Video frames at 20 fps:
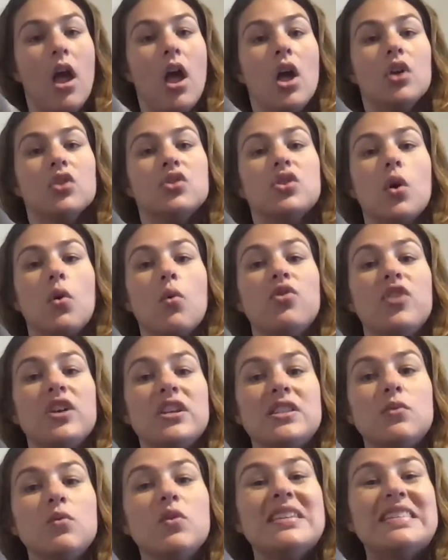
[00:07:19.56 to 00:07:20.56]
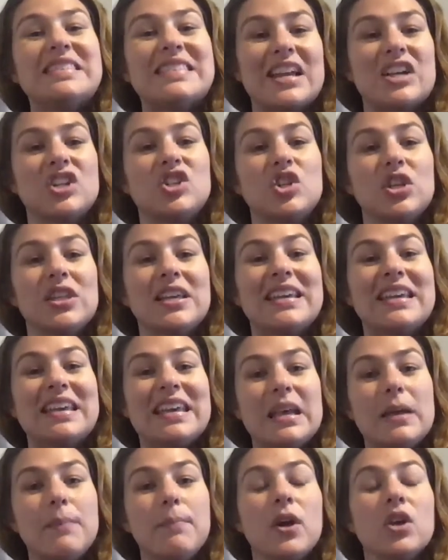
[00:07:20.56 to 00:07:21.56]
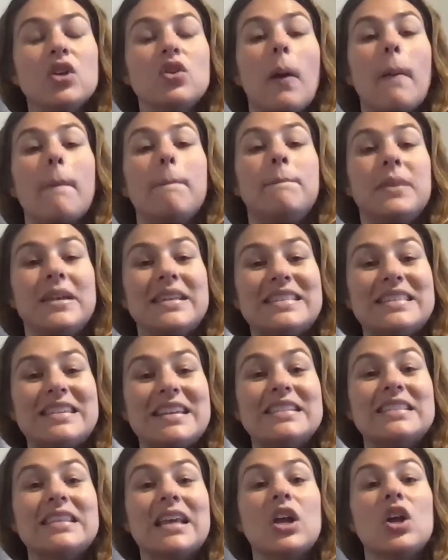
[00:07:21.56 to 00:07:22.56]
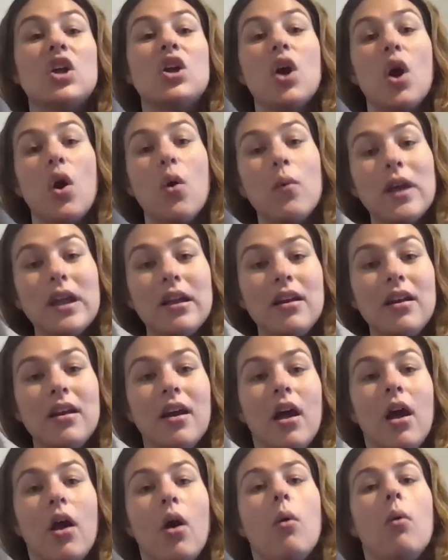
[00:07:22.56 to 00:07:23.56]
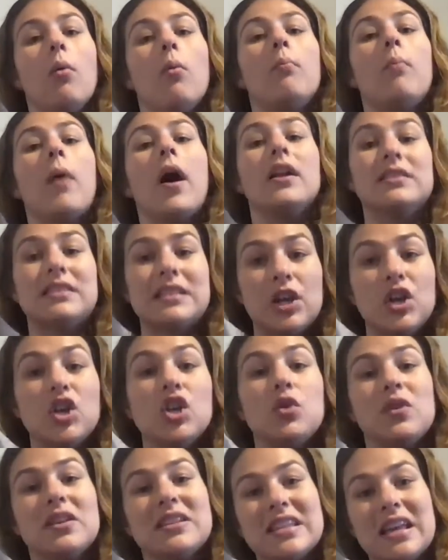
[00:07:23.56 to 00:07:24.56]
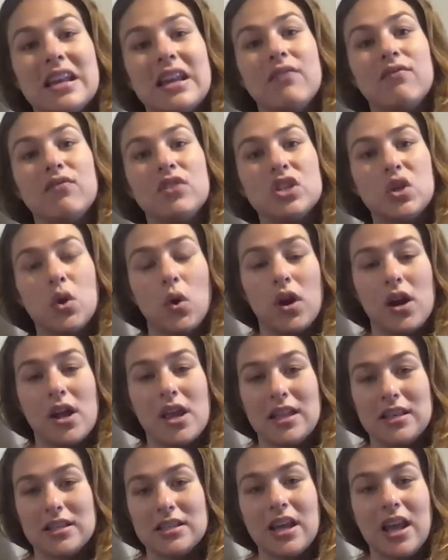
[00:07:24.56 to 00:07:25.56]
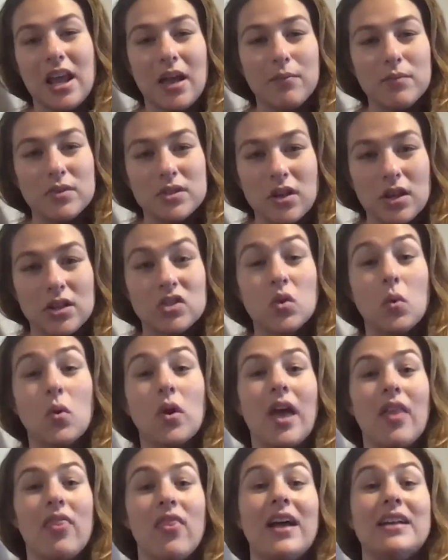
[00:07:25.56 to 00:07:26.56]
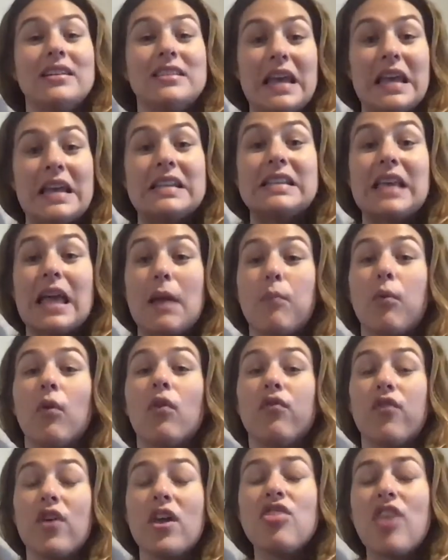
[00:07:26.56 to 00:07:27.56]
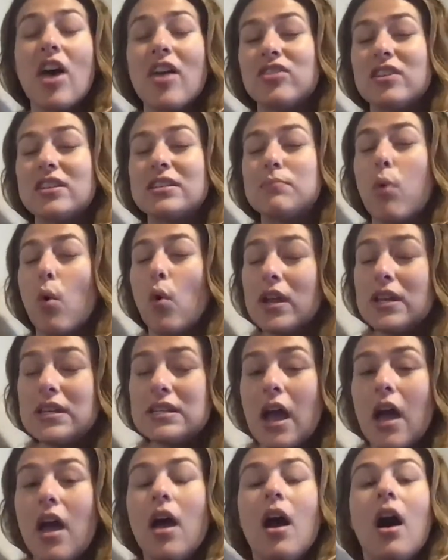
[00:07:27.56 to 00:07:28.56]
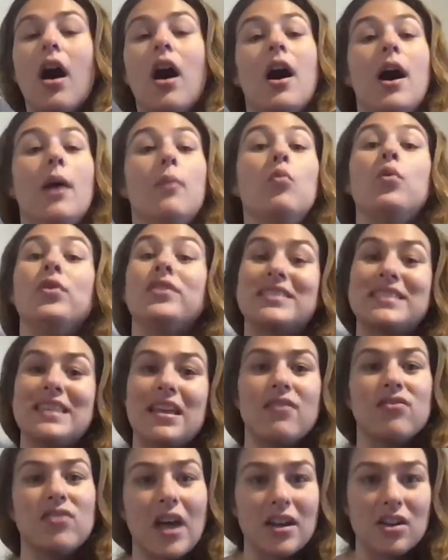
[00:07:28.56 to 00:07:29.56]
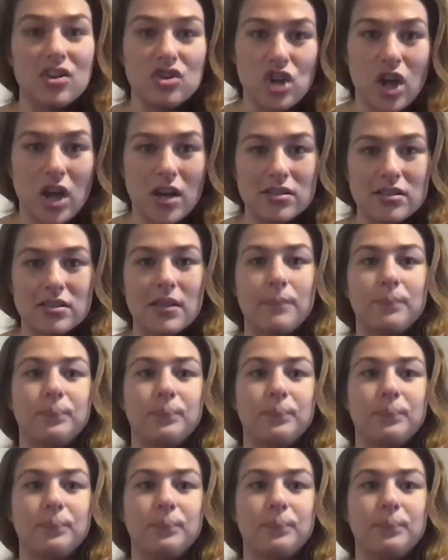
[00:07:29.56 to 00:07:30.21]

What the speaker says: So this will essentially keep your business going until you can send inventory into Amazon. So again, that date is April 5th at this point. We'll see if that adjusts